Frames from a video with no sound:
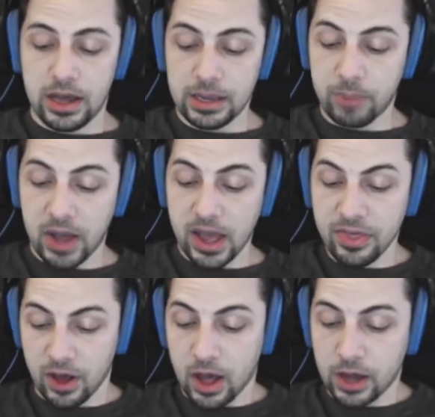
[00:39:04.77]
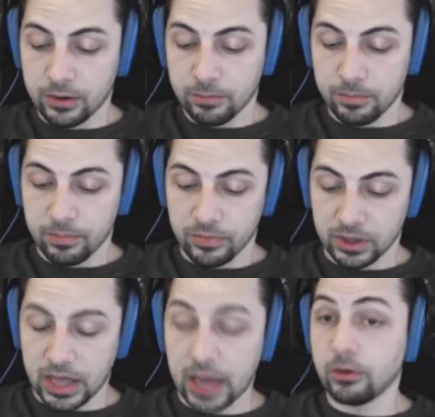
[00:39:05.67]
In Python, the
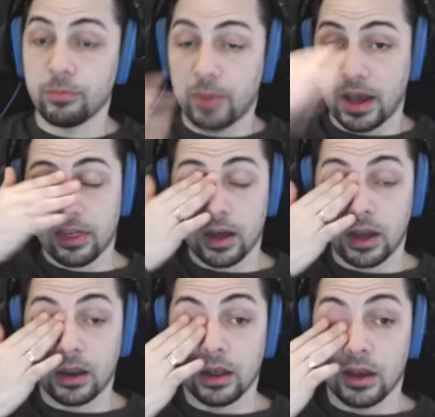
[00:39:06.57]
language Python